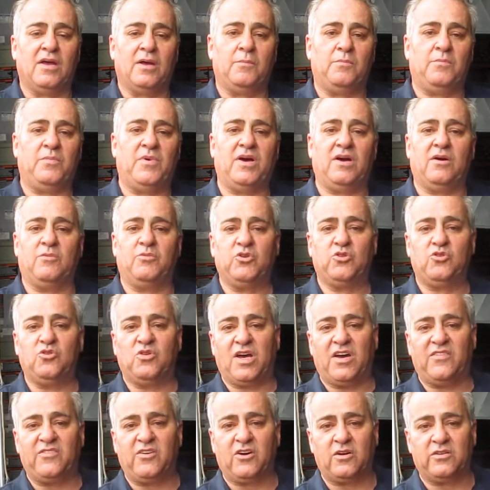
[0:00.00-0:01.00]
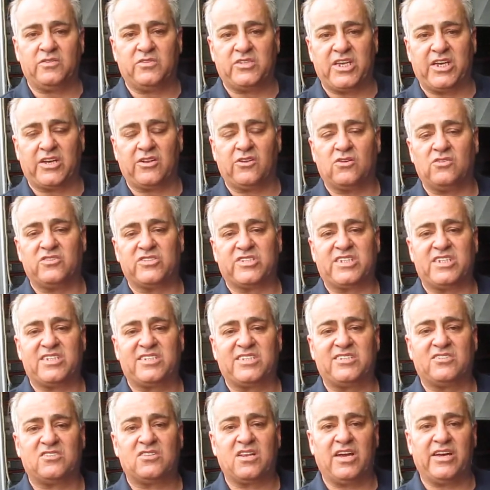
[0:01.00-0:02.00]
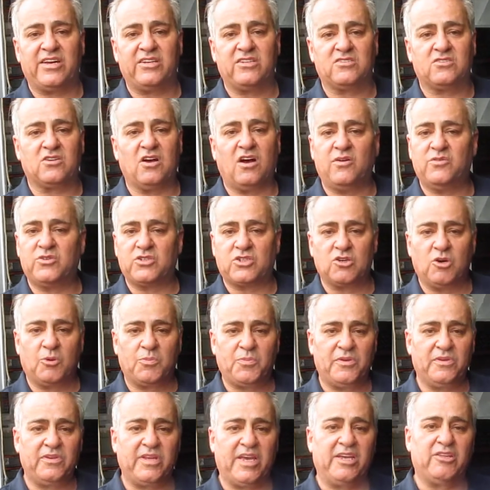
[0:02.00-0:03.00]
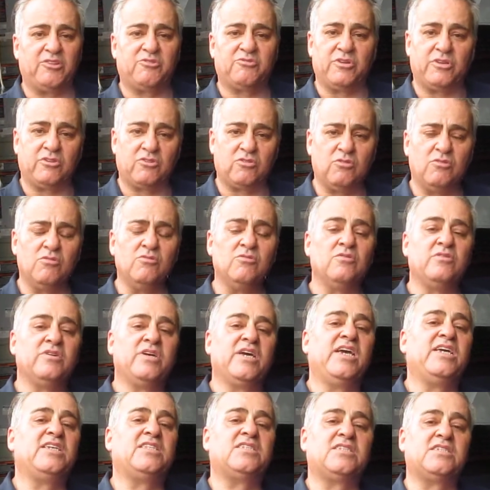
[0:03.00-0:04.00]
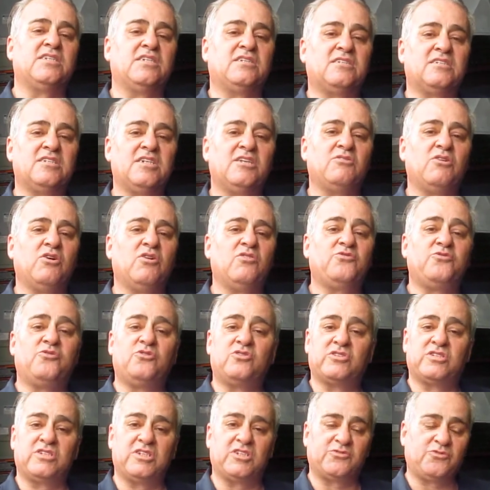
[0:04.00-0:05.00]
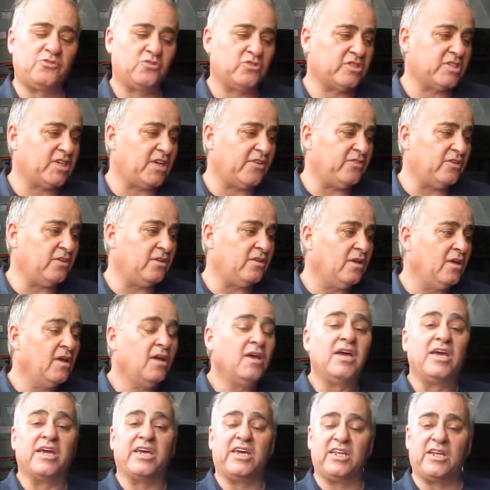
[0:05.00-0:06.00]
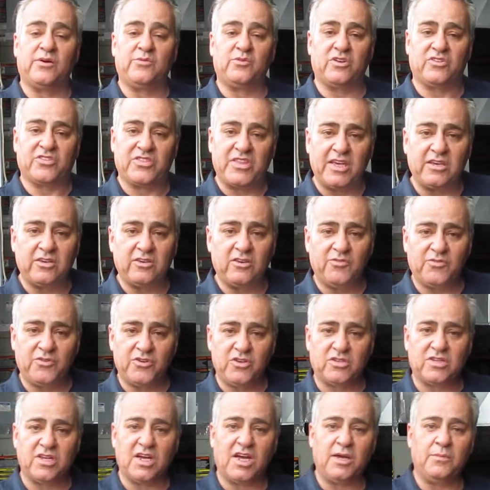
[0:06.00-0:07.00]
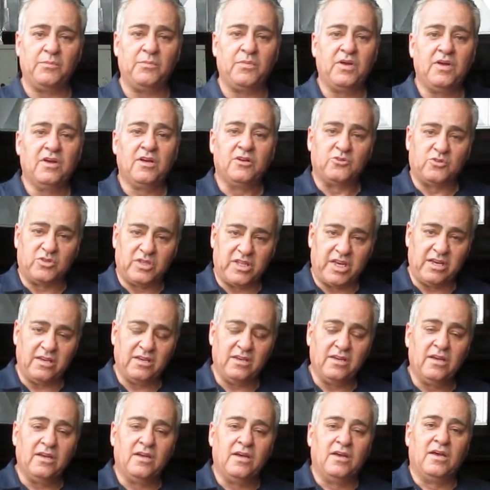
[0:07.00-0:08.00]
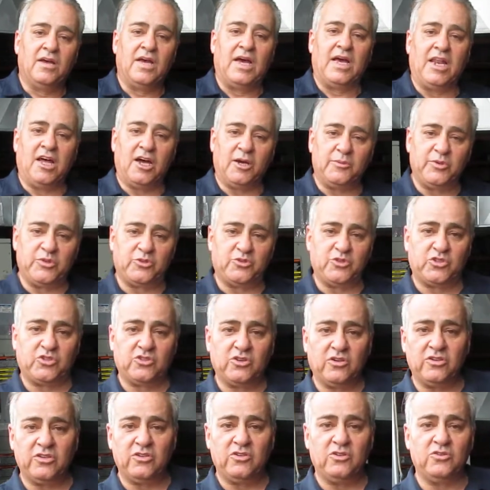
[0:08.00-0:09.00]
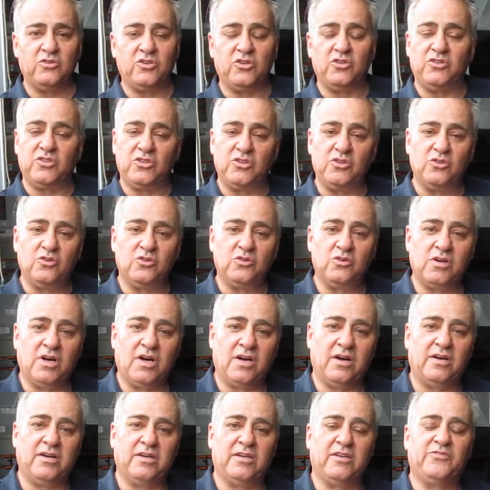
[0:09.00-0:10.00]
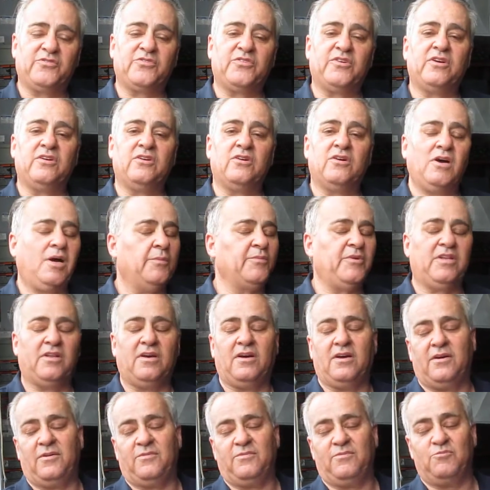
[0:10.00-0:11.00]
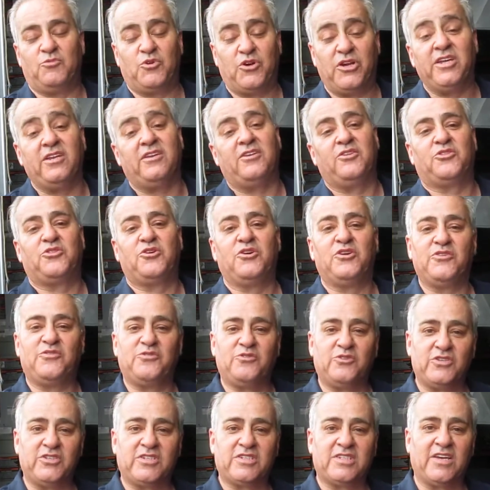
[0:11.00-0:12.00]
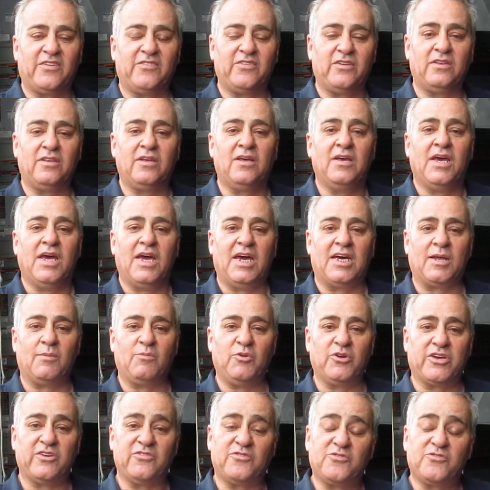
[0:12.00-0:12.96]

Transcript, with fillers: But we do have our technical assistance line is always open, 832-860-4647. Again, I want to thank you for your time today. Allow me to show you your new uh, Inferno, I mean uh, Marine 3047, and I'm looking